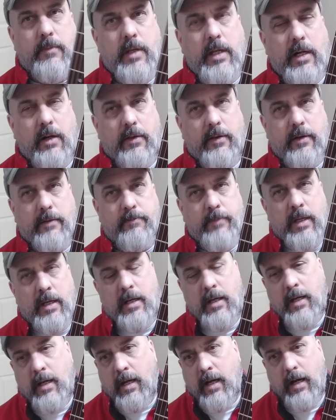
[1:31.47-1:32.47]

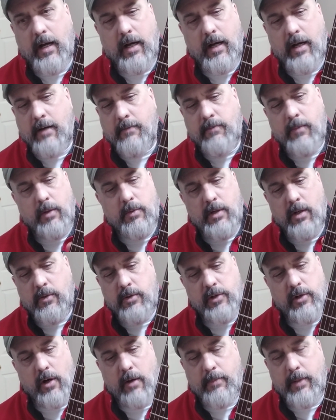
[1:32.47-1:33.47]
There were no
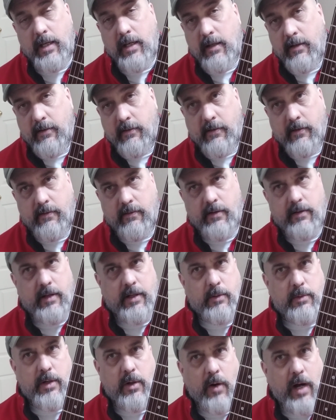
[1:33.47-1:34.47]
sharp ends,
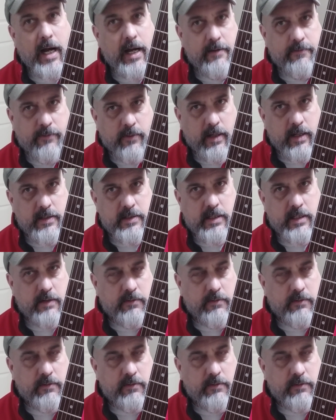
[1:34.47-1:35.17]
there were no high frets.